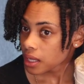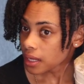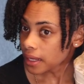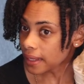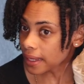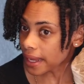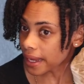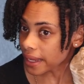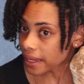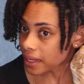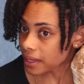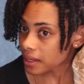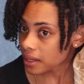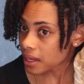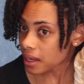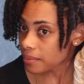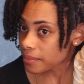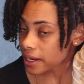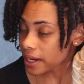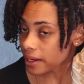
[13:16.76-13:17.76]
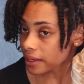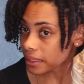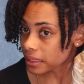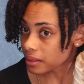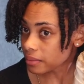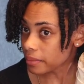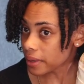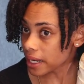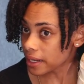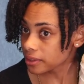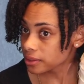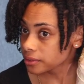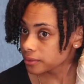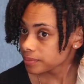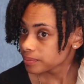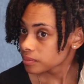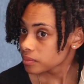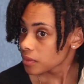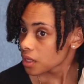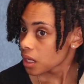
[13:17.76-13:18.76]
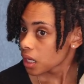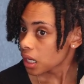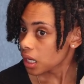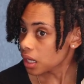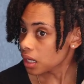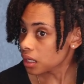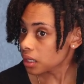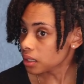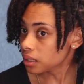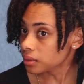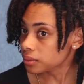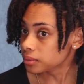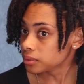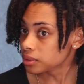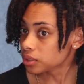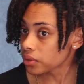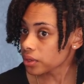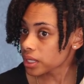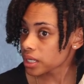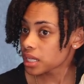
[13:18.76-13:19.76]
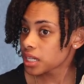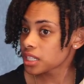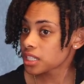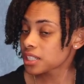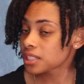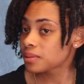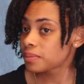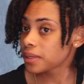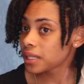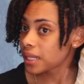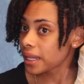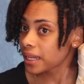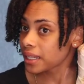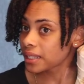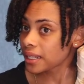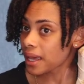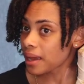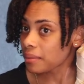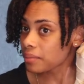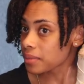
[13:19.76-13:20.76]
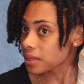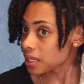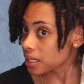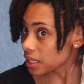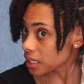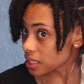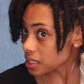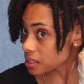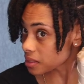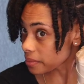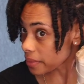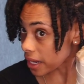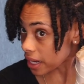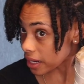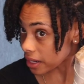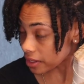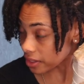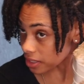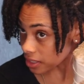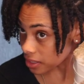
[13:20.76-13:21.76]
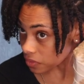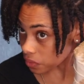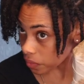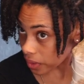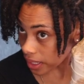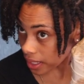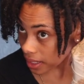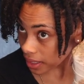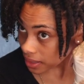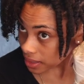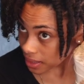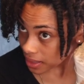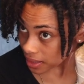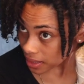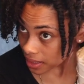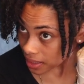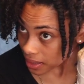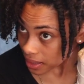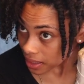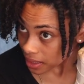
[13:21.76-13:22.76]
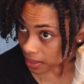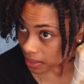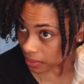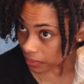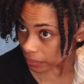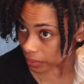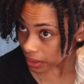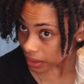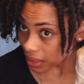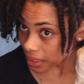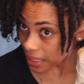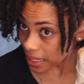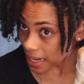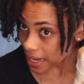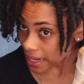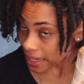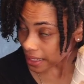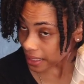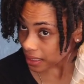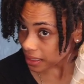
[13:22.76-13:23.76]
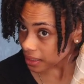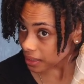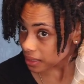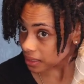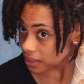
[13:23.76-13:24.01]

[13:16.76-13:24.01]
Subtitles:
like coming out of the bottle. So it could just be like that because my hair is wet with the dye.